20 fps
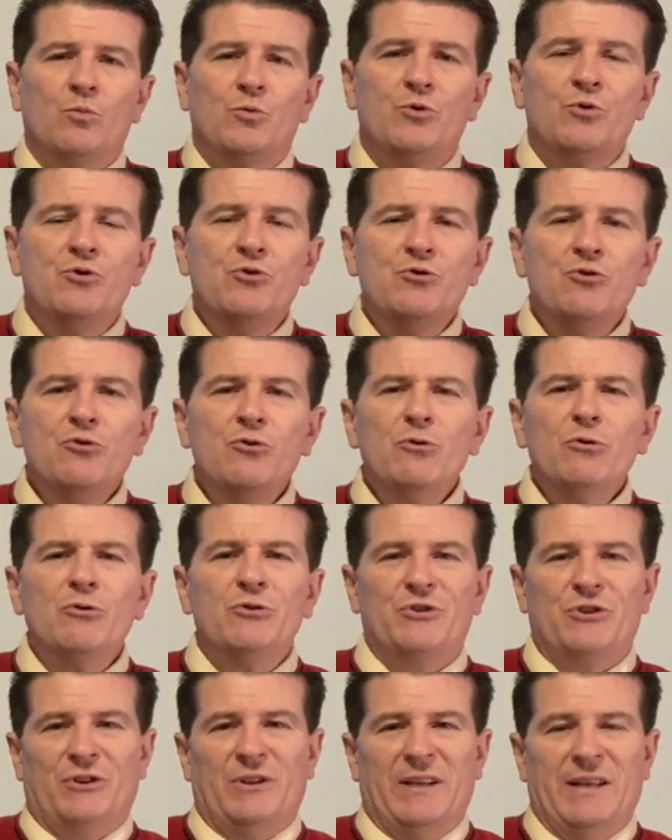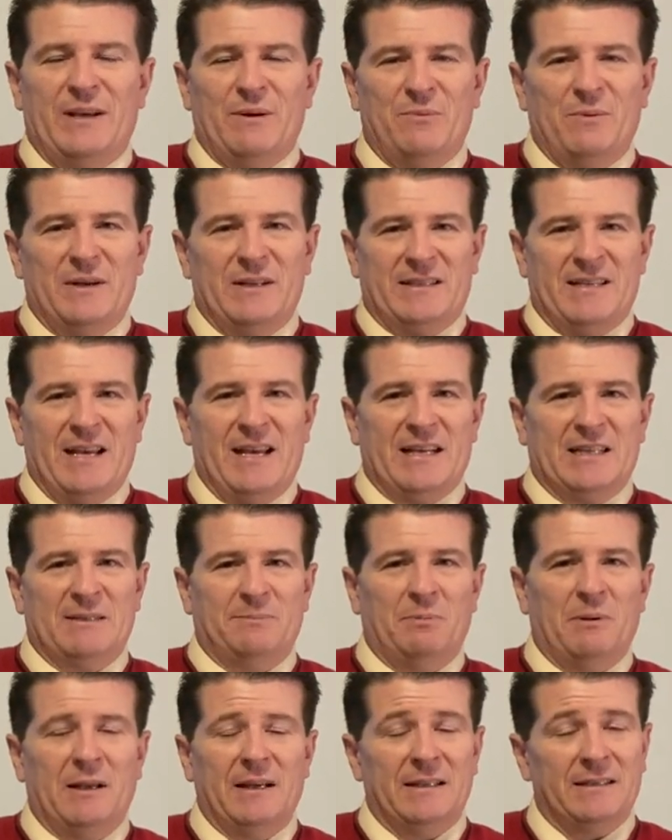Usually what takes
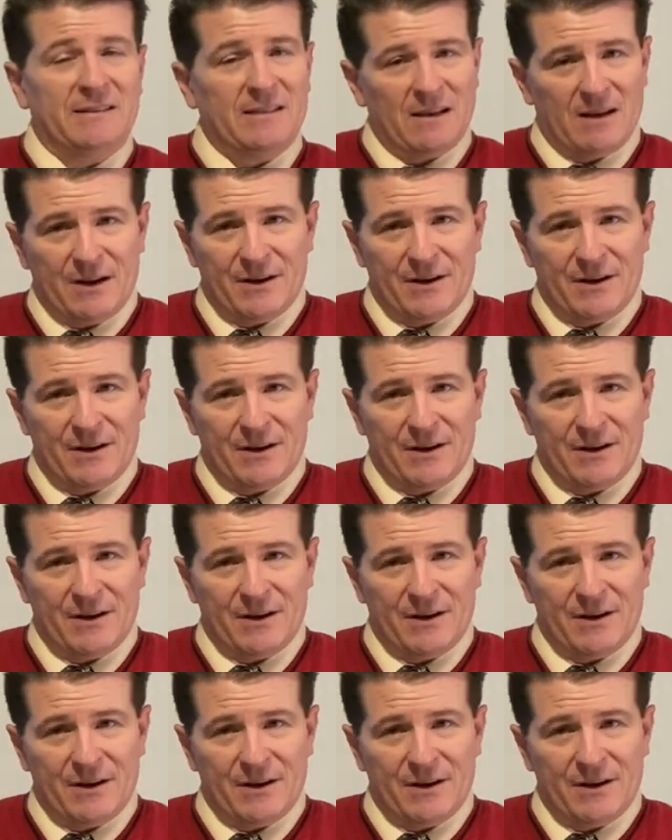place,